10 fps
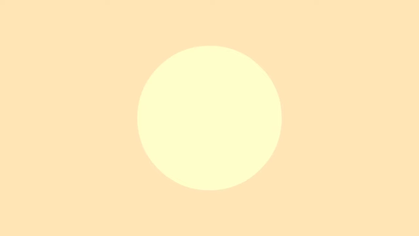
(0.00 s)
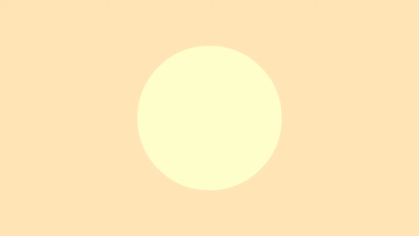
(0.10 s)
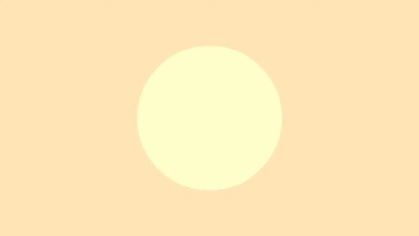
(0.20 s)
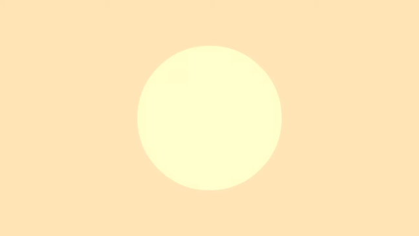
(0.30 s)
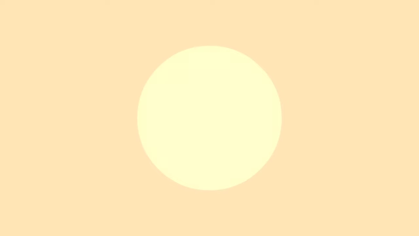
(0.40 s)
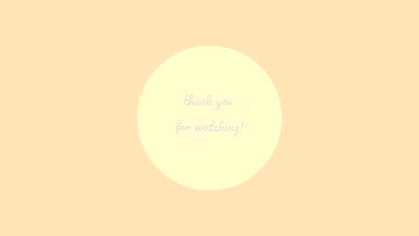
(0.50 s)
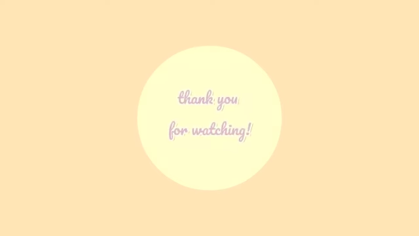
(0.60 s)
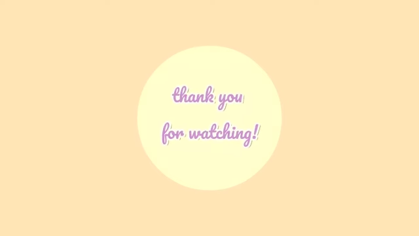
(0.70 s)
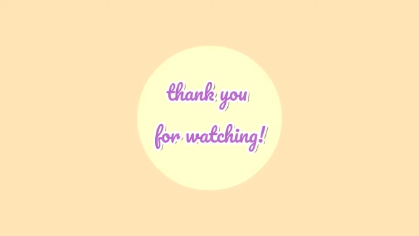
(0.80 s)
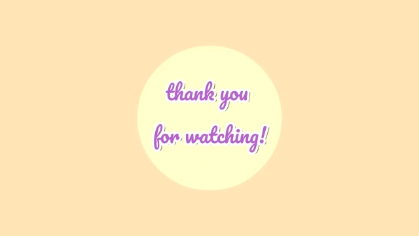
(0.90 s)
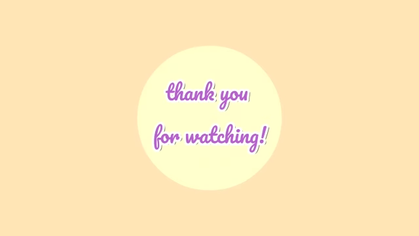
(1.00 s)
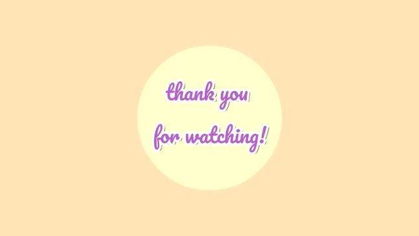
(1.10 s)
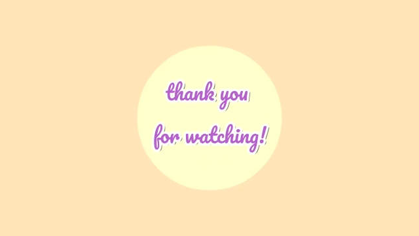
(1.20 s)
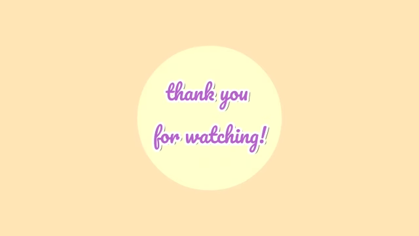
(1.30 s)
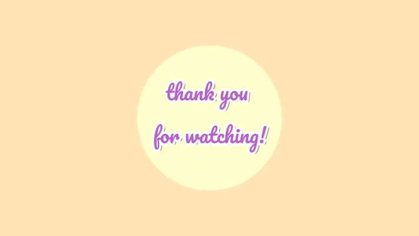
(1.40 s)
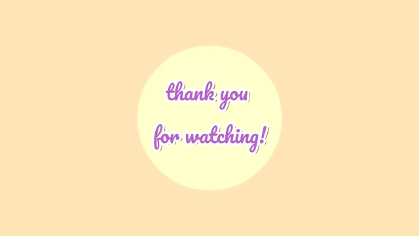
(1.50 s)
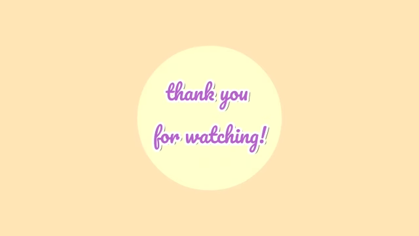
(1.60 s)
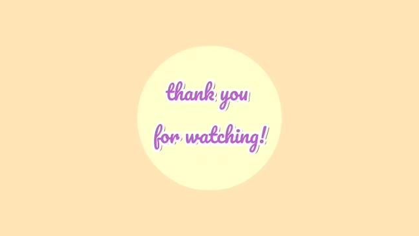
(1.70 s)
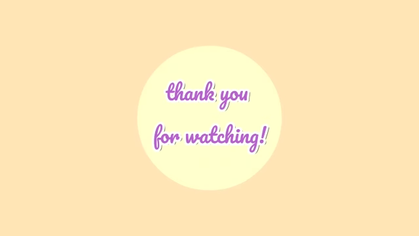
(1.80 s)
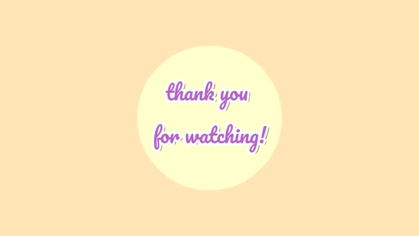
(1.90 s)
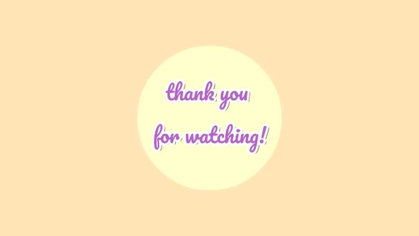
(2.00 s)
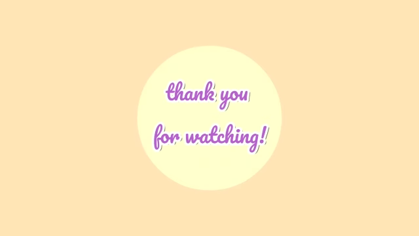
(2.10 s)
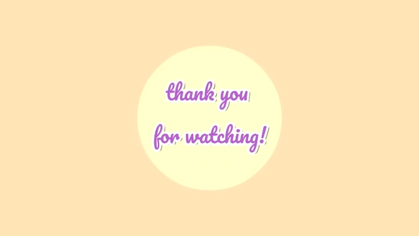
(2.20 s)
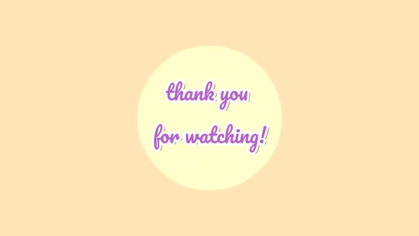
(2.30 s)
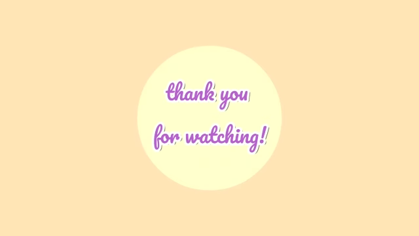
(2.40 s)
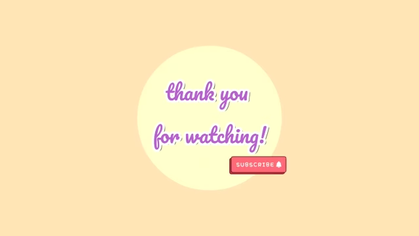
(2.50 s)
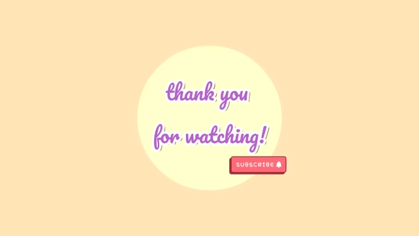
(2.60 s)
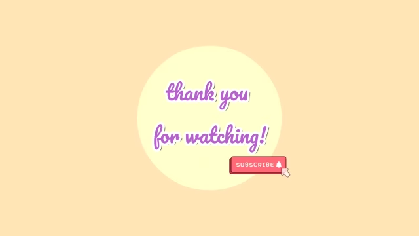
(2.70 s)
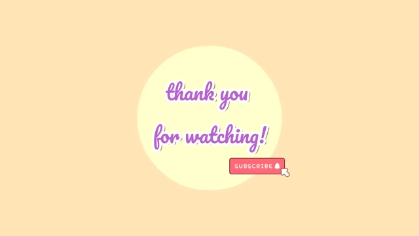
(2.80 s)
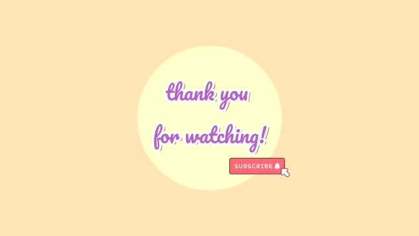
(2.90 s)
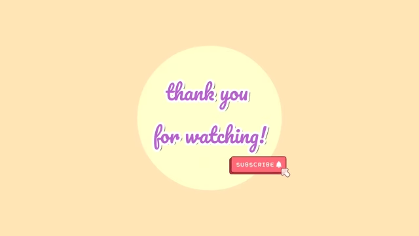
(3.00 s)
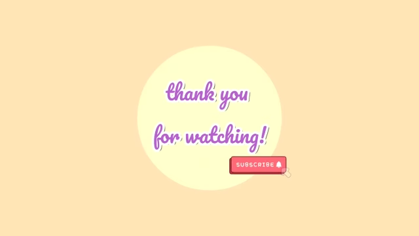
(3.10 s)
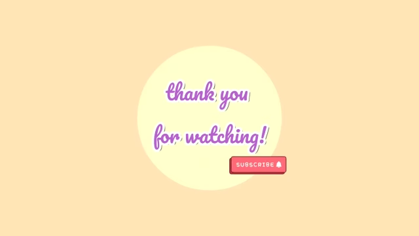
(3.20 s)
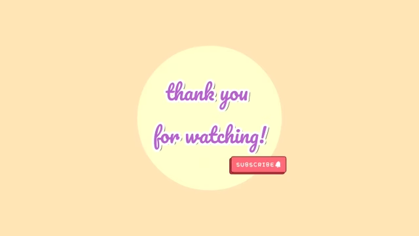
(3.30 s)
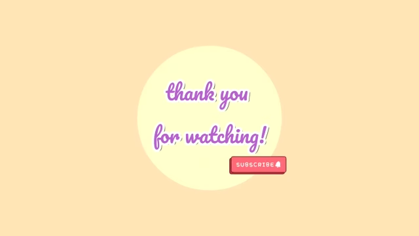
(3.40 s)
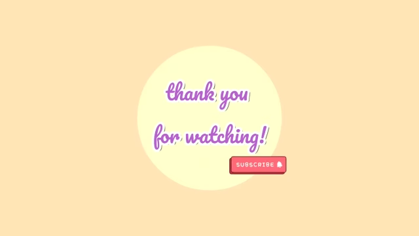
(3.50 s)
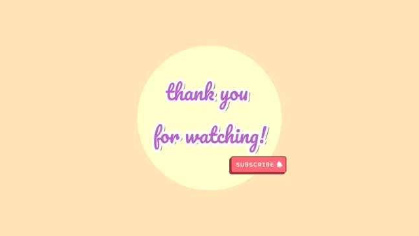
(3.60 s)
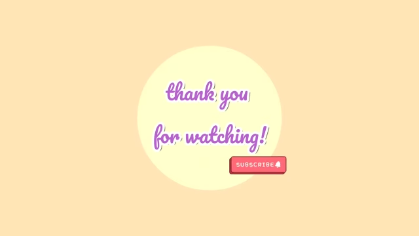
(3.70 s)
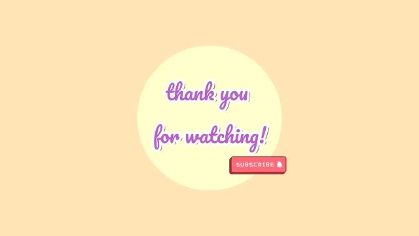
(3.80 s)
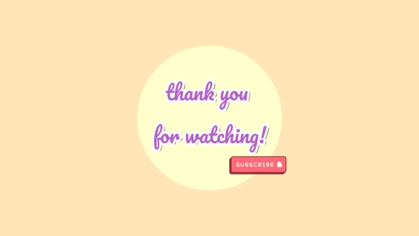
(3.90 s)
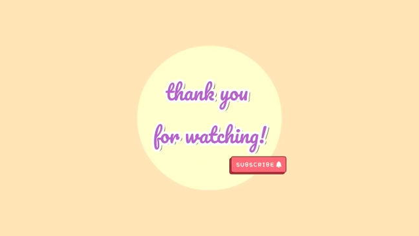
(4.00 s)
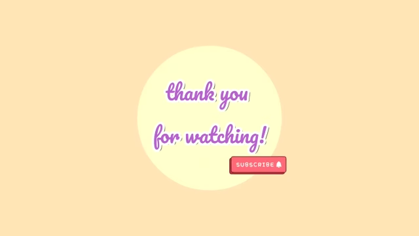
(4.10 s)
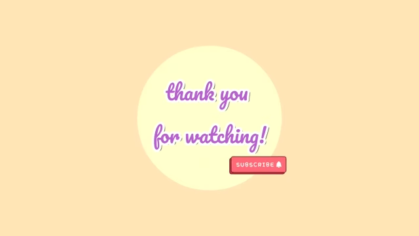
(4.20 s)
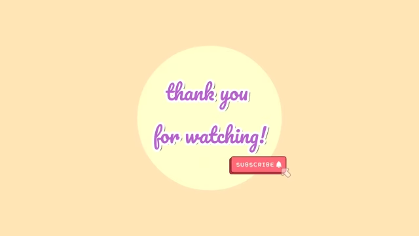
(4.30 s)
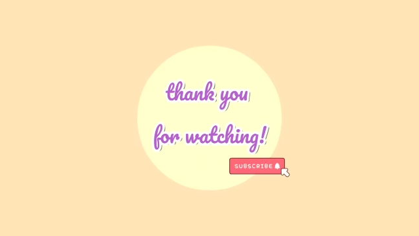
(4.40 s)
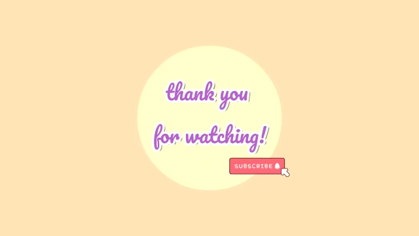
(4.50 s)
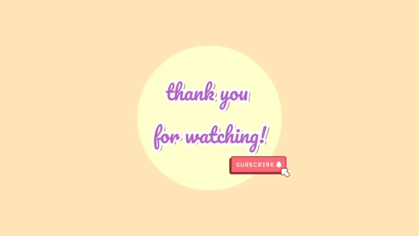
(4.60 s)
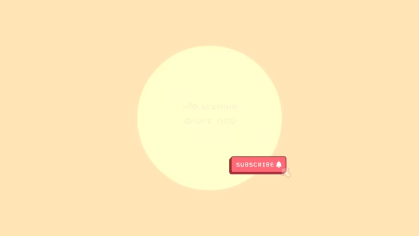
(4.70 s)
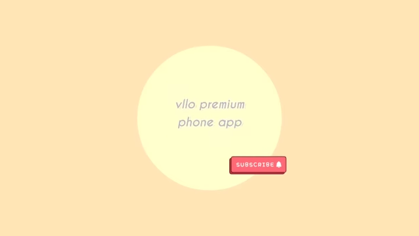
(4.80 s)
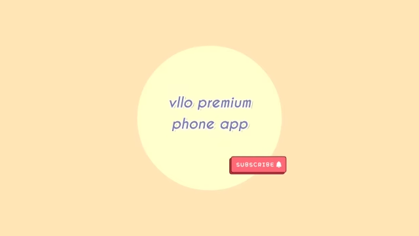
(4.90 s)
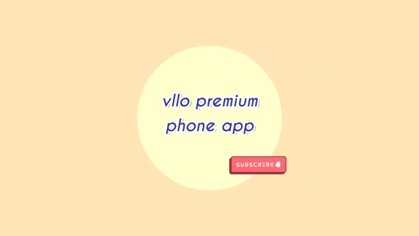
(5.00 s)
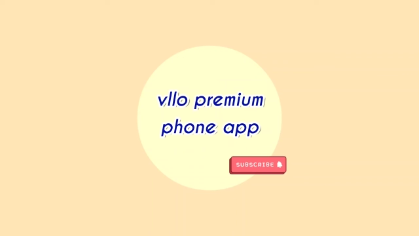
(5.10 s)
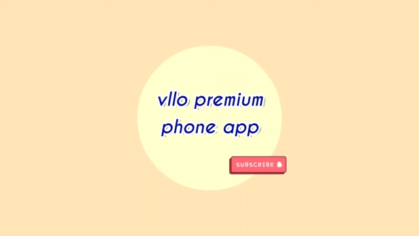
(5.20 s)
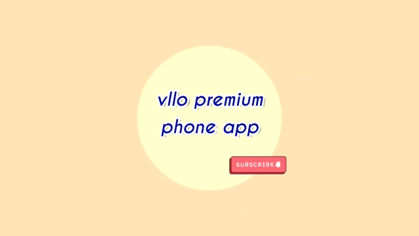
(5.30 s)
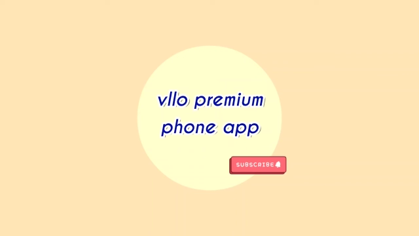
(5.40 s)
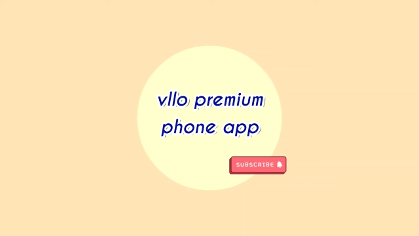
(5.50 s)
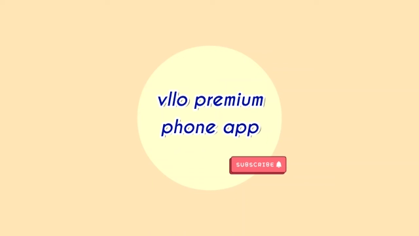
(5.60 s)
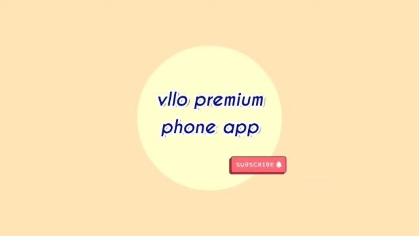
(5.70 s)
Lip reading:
Nobody's mouth can be seen.